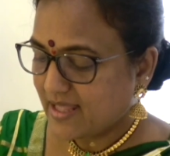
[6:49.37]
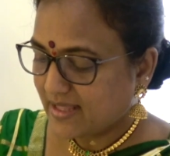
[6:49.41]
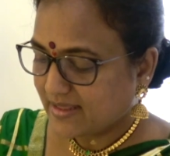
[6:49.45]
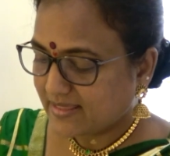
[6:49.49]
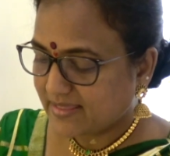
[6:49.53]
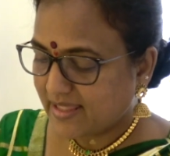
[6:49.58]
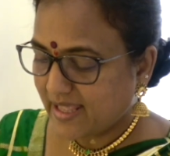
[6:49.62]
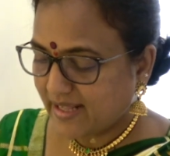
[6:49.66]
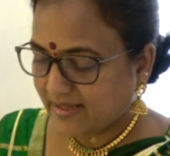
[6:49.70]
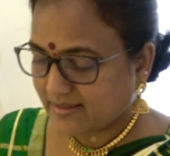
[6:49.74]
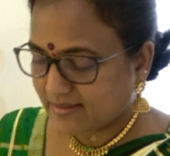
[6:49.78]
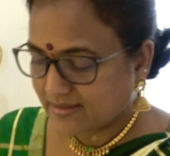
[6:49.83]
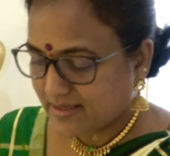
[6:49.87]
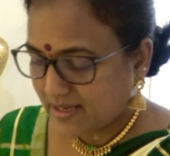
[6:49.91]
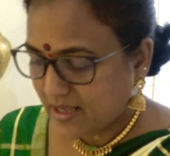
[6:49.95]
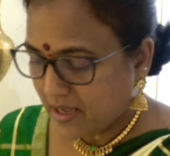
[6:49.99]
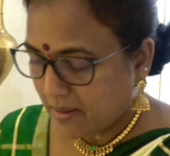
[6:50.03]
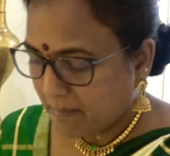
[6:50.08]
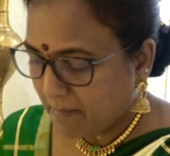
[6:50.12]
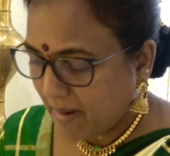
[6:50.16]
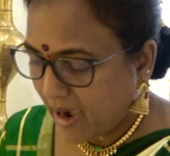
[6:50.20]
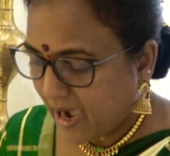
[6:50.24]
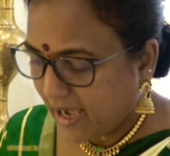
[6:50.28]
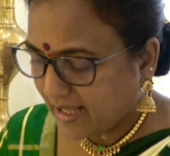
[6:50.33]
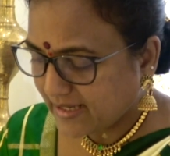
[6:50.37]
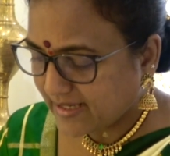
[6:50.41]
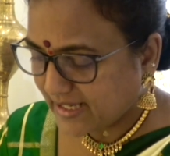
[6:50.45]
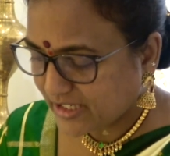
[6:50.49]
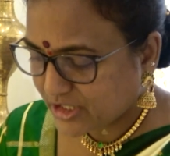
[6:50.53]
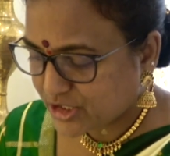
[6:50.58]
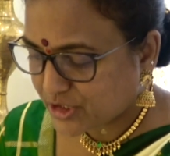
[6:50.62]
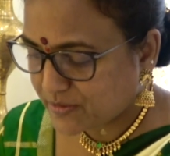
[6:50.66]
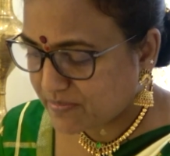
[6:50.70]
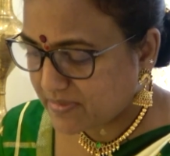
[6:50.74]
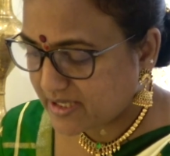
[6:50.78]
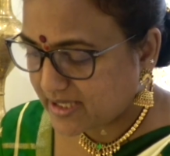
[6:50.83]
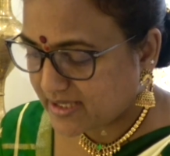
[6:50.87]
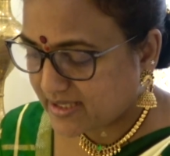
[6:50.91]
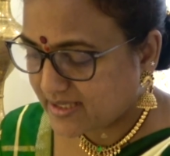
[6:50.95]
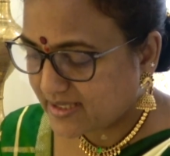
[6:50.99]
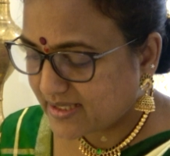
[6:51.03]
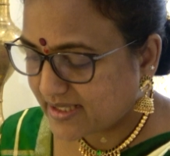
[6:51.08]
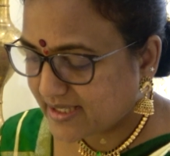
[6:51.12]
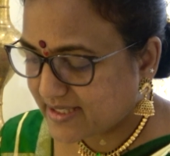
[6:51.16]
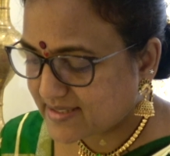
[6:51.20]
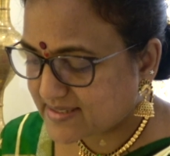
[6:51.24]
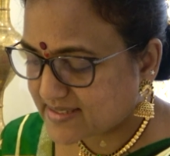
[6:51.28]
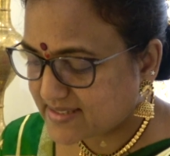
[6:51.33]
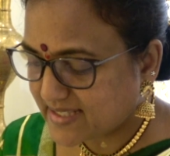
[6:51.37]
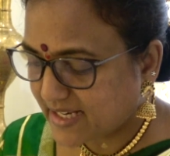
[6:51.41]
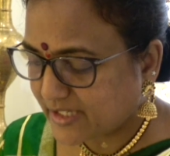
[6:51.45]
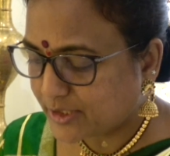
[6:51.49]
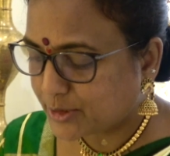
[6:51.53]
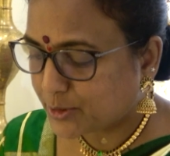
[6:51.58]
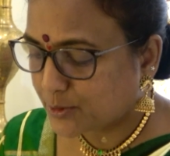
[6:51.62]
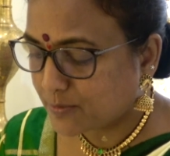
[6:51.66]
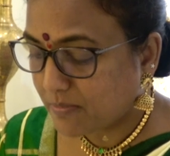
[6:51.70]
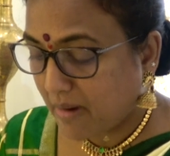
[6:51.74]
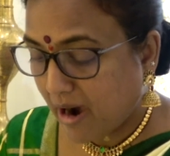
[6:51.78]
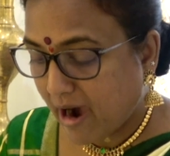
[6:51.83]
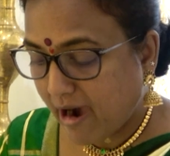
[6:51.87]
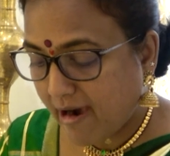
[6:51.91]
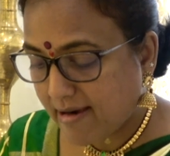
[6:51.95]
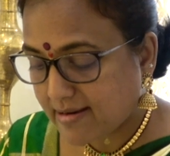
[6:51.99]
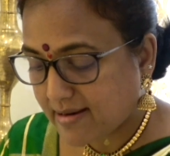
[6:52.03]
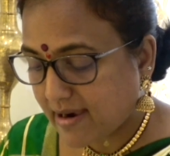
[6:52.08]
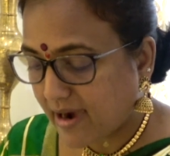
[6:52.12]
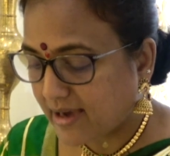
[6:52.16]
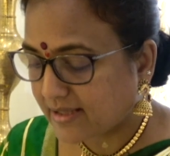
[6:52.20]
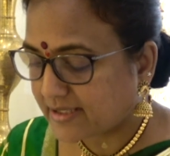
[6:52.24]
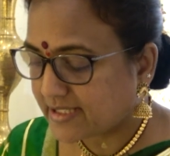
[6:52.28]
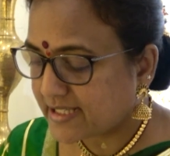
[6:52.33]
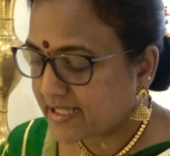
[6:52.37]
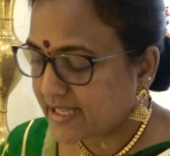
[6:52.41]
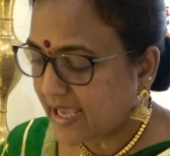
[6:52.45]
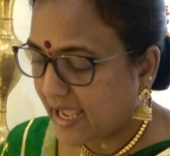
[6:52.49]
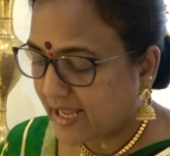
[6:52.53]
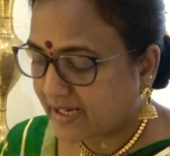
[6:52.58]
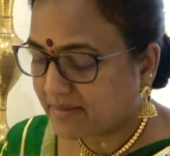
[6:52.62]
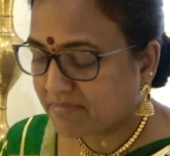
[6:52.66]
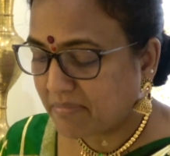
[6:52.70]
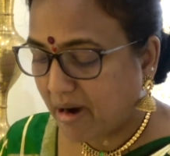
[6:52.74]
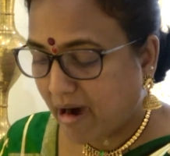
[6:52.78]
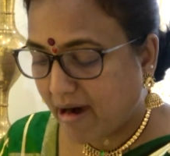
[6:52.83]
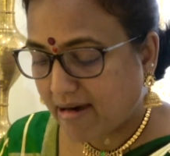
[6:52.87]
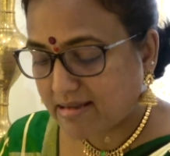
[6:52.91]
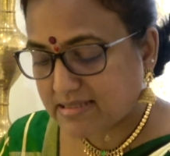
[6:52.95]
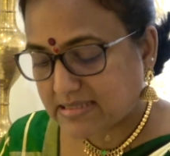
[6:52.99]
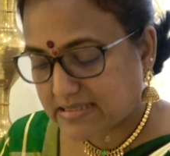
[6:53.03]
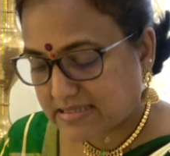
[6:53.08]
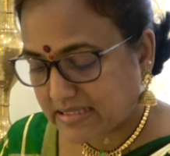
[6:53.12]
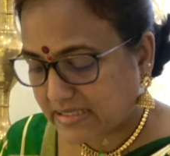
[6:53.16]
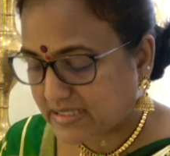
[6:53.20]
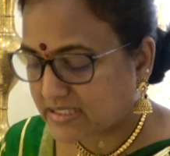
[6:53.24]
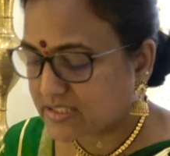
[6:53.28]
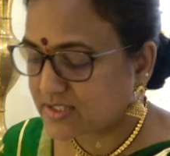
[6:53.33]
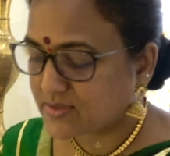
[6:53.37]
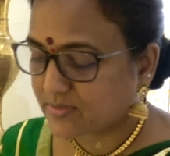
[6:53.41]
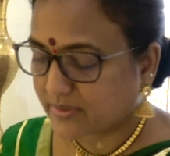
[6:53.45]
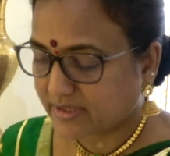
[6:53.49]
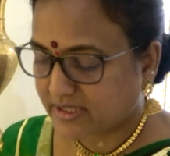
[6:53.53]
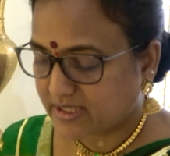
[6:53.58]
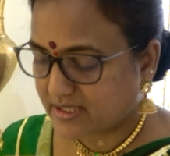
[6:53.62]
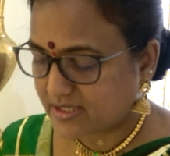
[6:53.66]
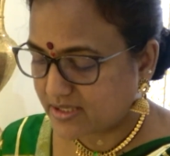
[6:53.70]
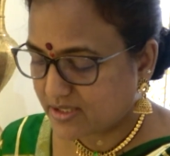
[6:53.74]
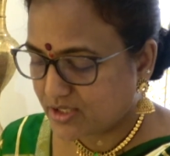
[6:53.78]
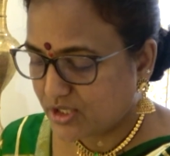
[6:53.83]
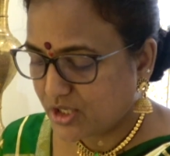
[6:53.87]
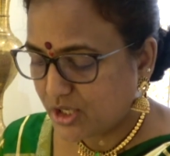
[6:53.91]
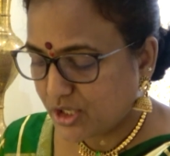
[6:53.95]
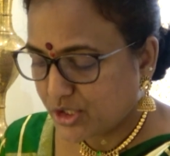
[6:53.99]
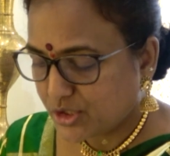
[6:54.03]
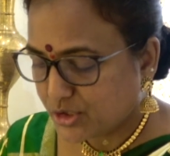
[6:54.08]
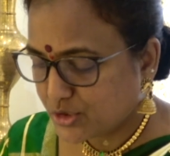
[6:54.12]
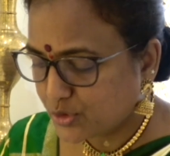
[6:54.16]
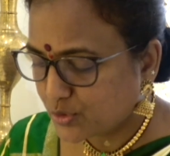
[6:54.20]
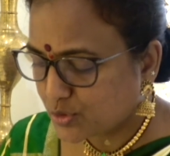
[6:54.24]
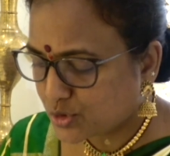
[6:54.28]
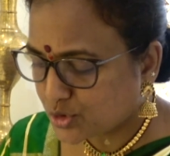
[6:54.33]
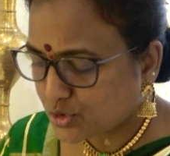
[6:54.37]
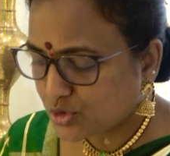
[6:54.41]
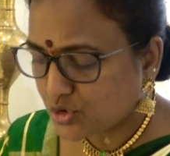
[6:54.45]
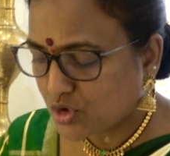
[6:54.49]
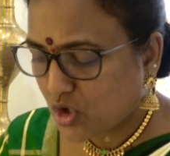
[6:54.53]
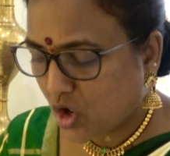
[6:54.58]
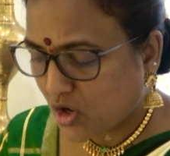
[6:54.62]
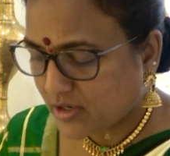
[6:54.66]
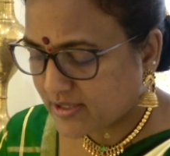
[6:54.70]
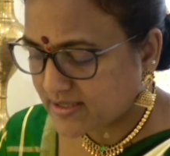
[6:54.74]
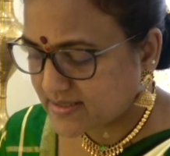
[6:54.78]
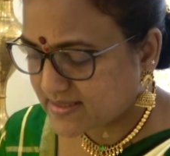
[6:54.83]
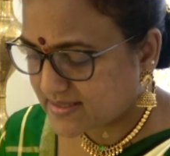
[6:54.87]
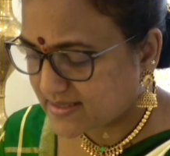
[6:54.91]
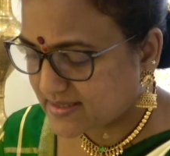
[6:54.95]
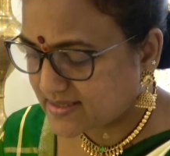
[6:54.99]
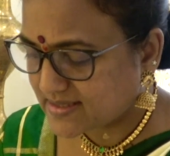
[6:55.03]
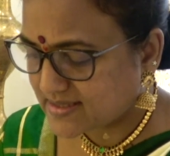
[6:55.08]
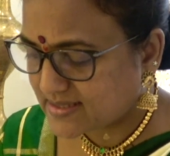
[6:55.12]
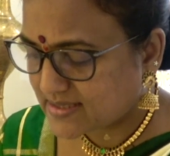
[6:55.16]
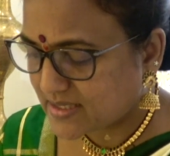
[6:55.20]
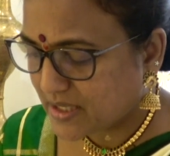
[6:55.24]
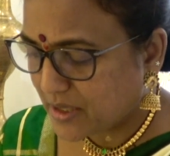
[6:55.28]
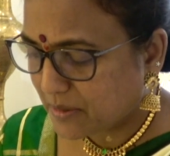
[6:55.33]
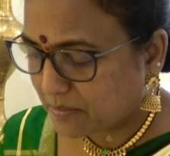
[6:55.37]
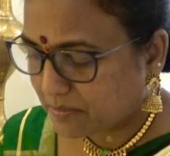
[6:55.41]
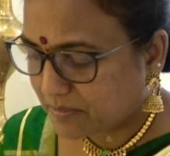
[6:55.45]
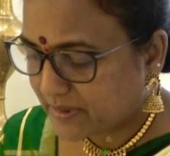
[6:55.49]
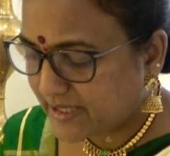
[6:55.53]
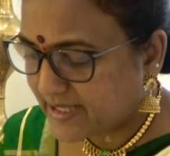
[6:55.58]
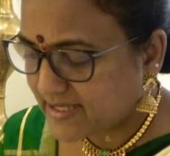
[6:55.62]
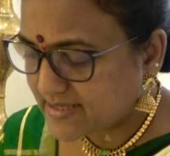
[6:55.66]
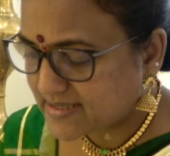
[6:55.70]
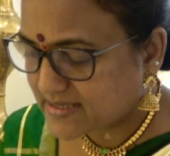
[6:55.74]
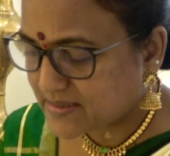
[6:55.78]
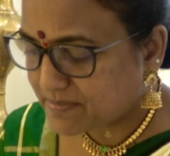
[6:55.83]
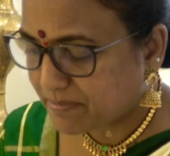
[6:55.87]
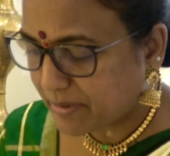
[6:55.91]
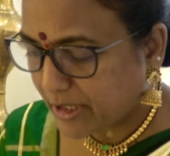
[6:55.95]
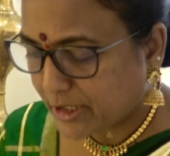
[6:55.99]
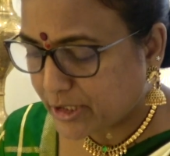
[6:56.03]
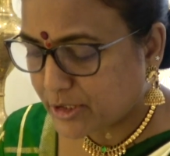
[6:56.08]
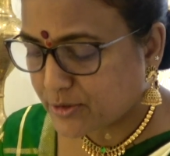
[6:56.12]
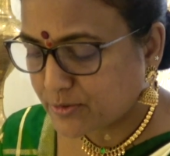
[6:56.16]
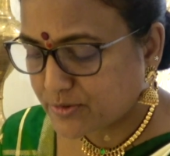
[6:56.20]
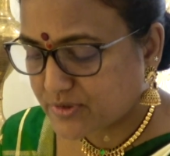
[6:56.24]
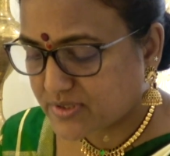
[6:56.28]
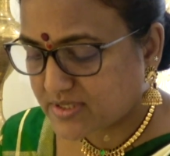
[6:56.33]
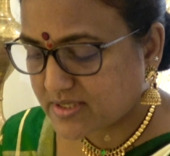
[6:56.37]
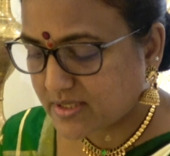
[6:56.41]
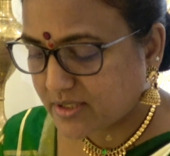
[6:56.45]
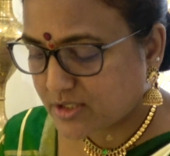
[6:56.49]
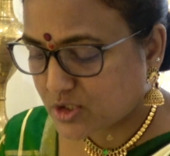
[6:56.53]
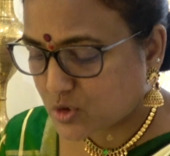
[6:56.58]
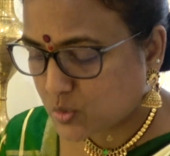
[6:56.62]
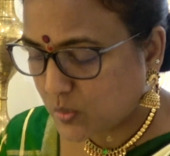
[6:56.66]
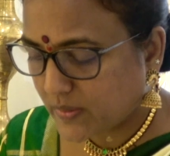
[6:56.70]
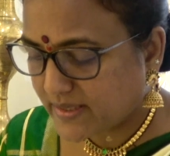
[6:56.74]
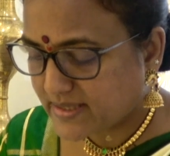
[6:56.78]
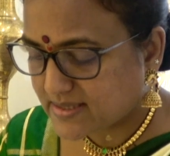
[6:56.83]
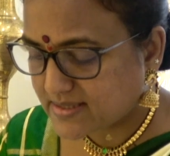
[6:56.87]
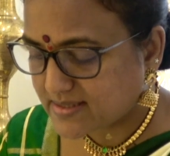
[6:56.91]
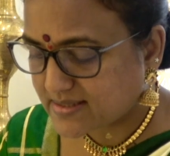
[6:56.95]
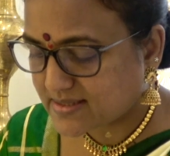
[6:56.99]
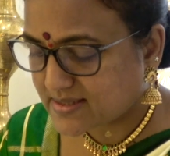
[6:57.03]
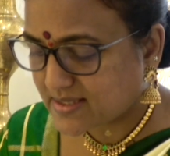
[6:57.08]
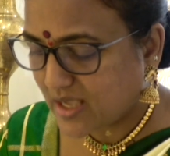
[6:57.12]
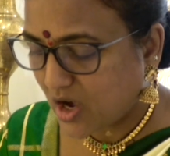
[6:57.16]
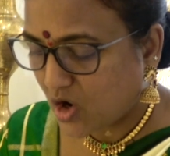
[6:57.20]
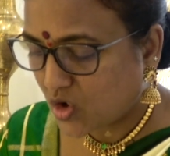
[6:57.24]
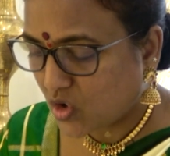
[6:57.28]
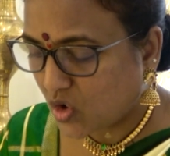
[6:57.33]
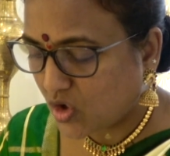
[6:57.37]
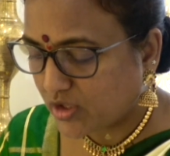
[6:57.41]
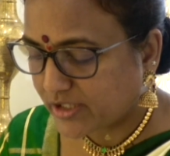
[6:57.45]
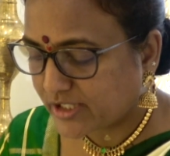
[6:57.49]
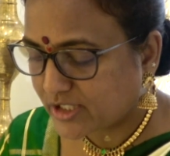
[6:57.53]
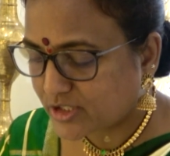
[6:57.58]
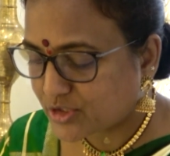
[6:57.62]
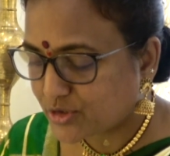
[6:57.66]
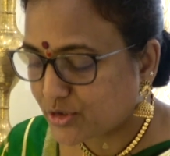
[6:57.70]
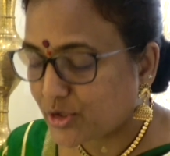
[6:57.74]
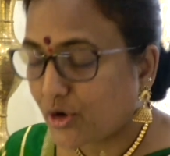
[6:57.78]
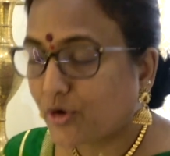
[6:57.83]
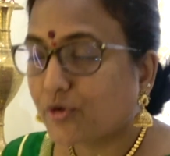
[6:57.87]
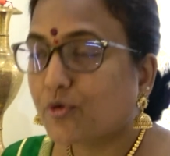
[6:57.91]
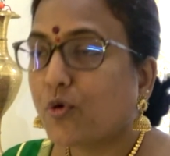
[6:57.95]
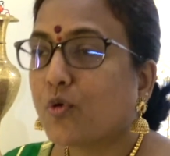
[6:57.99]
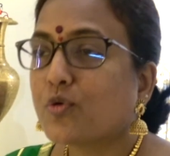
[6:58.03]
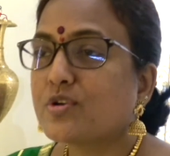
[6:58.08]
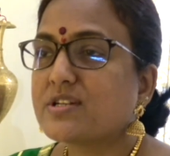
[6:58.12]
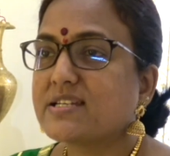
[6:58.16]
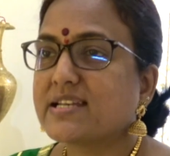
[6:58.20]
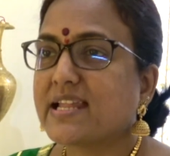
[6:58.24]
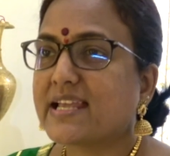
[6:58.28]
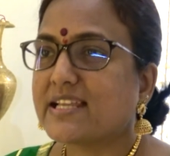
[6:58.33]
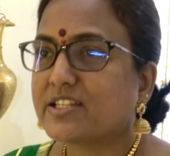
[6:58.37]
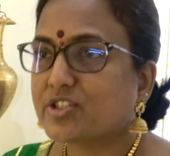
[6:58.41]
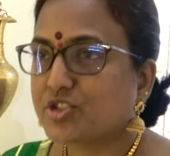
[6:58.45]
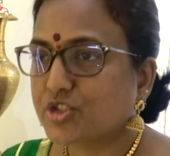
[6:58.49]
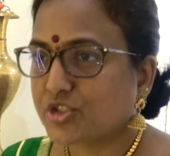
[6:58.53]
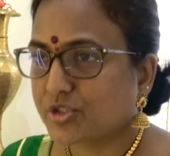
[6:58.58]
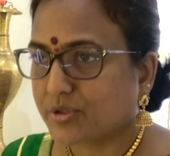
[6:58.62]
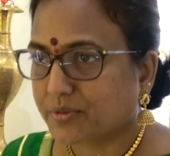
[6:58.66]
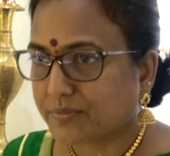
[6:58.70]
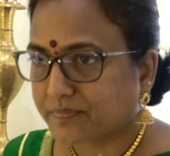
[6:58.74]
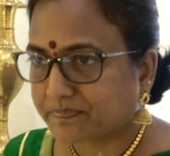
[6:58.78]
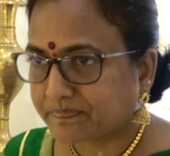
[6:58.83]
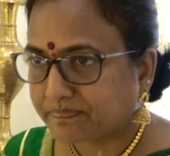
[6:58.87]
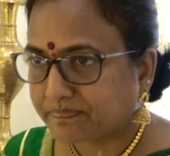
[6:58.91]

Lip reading: Then Mahalakshmi said to Mahakali and Mahasaraswati, you two goddesses, please produce twins according to your own nature.